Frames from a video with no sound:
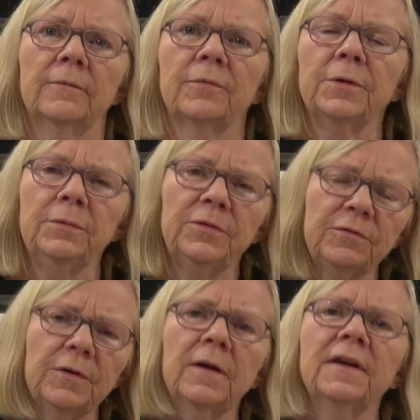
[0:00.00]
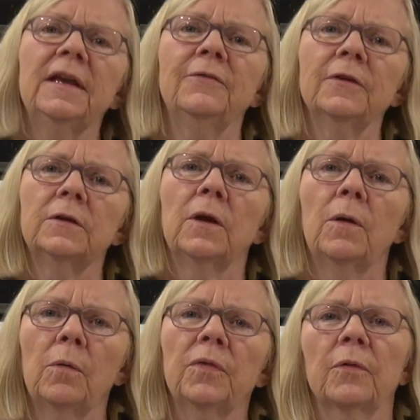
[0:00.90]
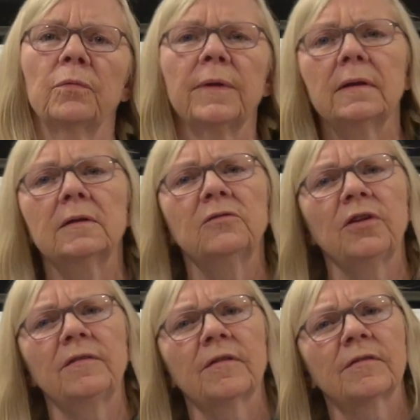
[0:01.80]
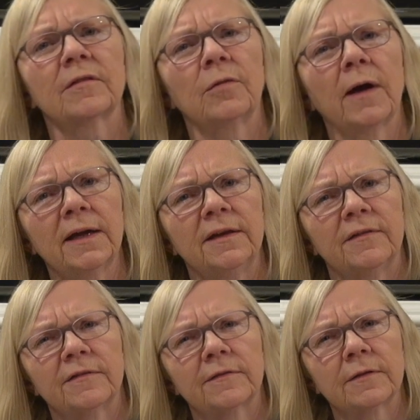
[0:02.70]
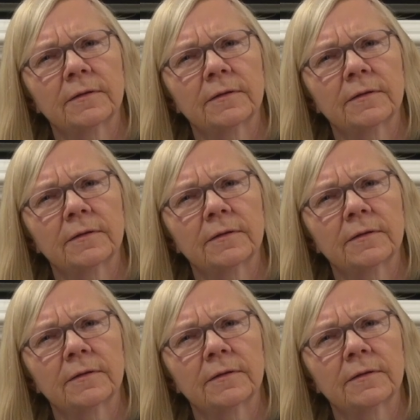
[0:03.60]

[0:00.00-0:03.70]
For you do not even know the real Jesus Christ.